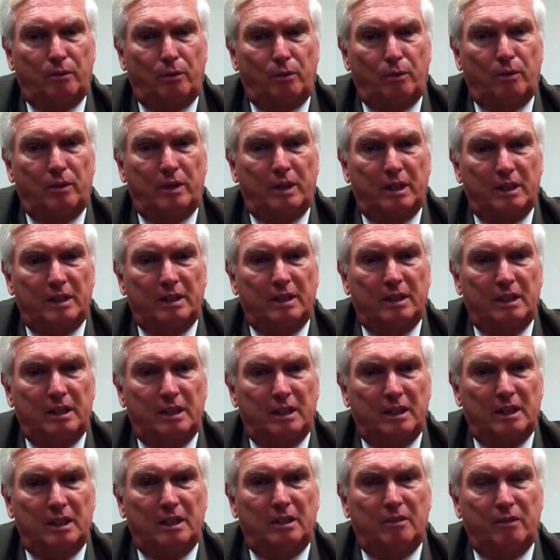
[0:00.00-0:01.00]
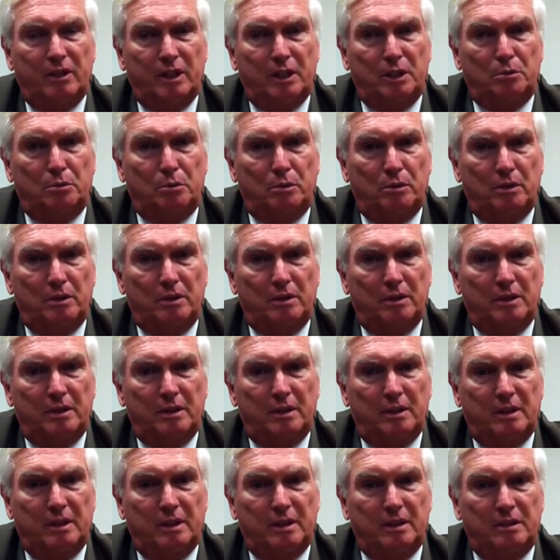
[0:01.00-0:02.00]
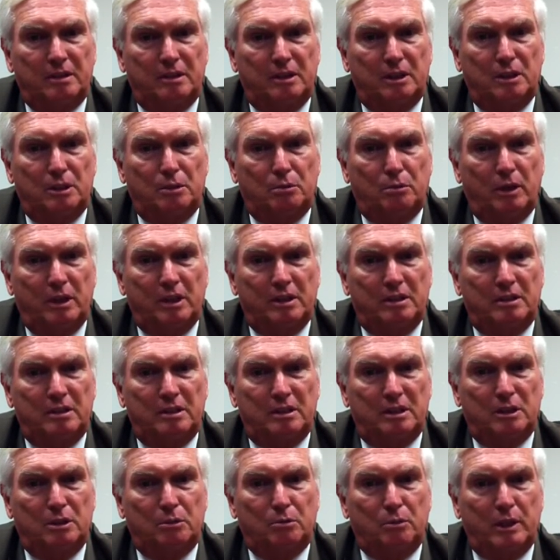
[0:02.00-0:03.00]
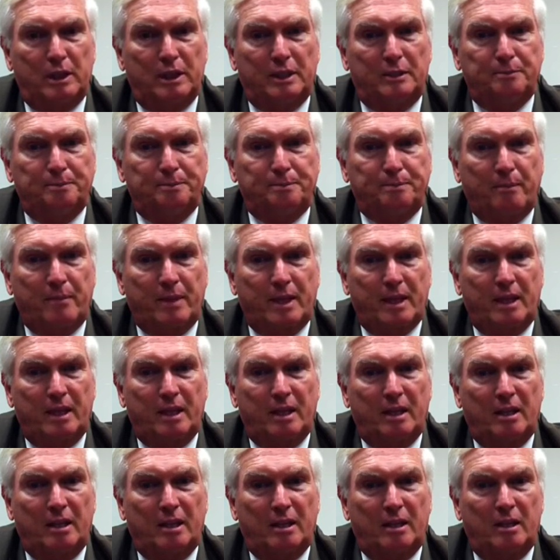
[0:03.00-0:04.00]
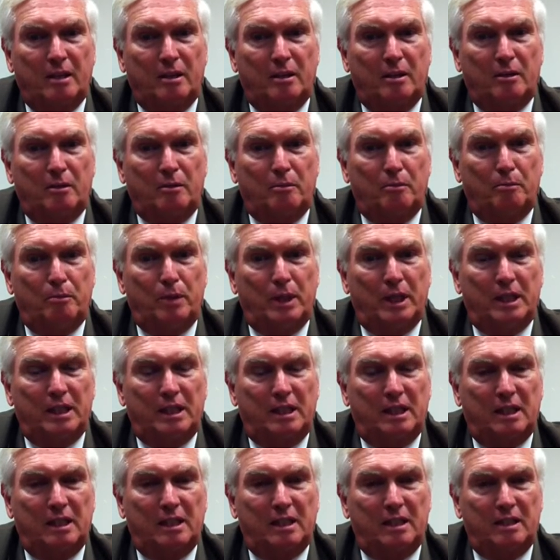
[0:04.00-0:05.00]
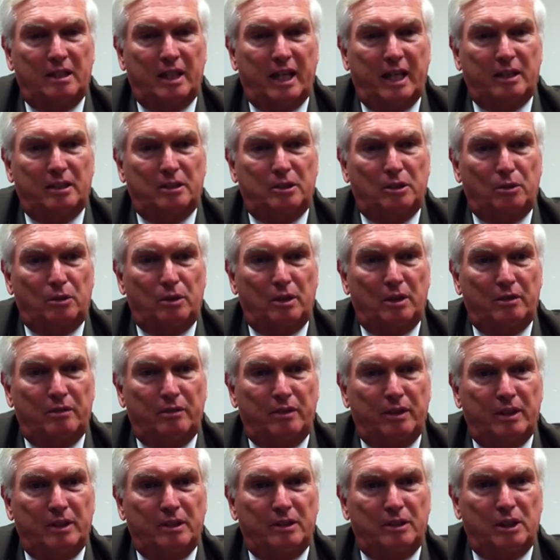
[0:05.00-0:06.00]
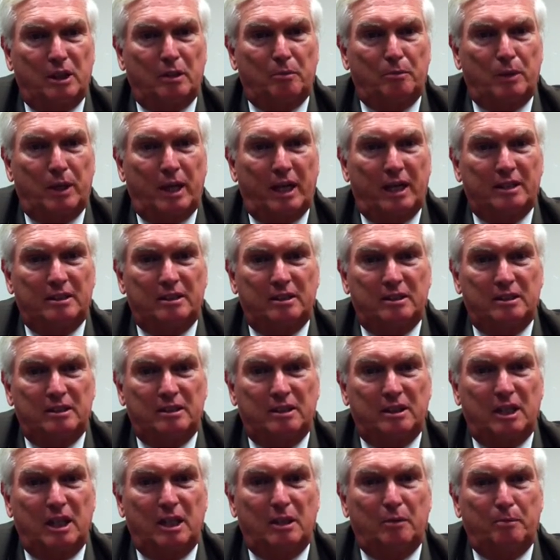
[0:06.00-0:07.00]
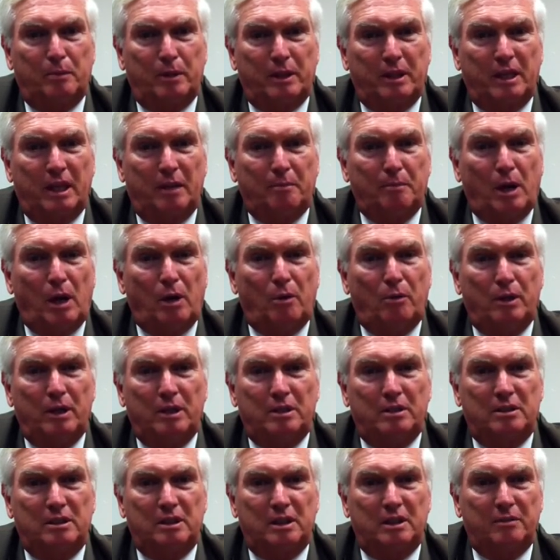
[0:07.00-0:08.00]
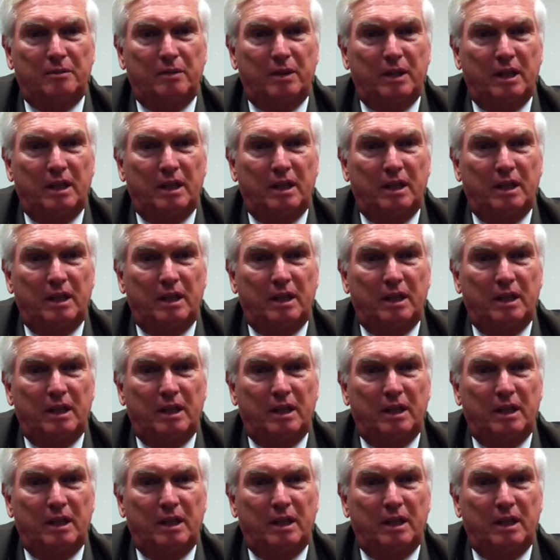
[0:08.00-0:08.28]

for individual situations as well. But that sort of summarizes it up, and I'm always,